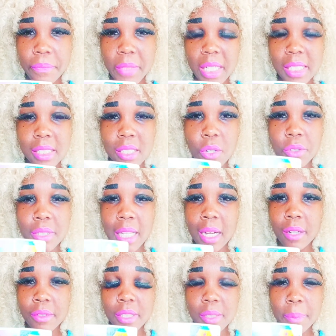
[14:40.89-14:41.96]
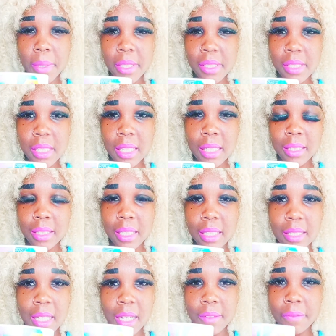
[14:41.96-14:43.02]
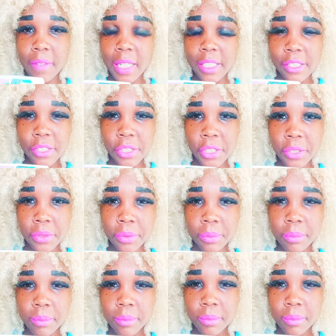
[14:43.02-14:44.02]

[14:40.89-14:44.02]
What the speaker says: And so now this person cannot face you.